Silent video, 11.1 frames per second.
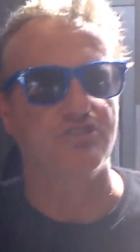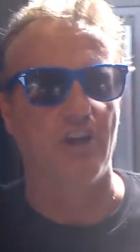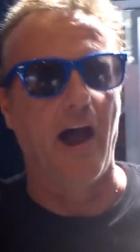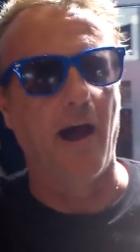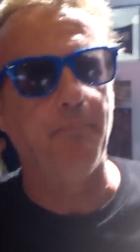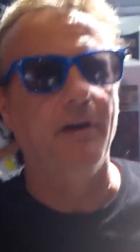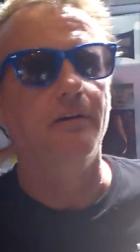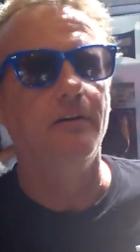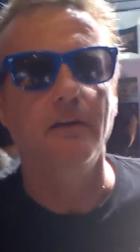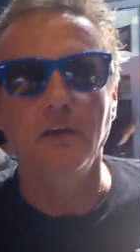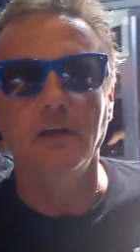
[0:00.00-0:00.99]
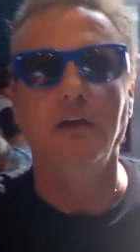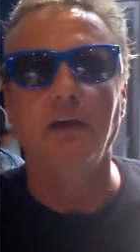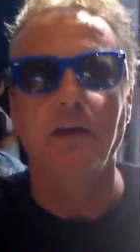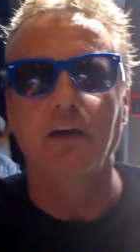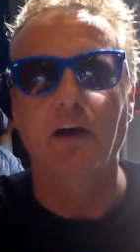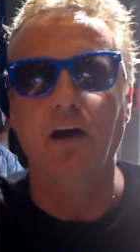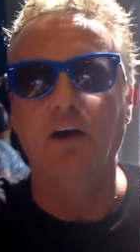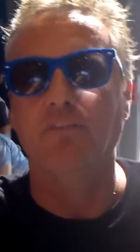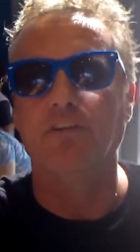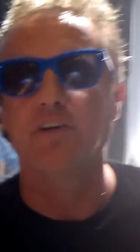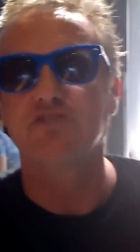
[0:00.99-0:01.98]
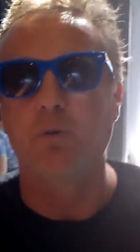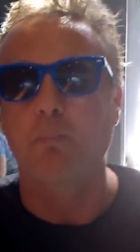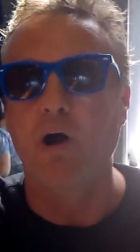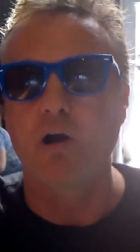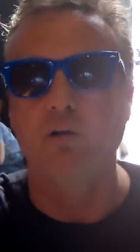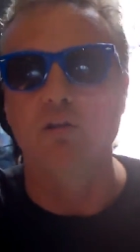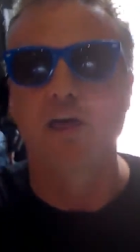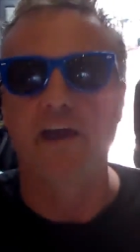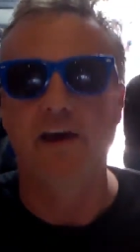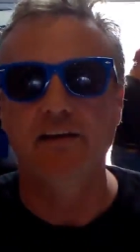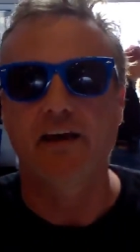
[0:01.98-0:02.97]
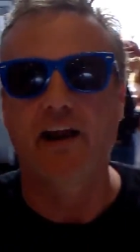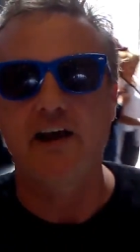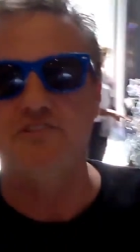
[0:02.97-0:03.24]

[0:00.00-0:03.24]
shop of Tomorrowland, and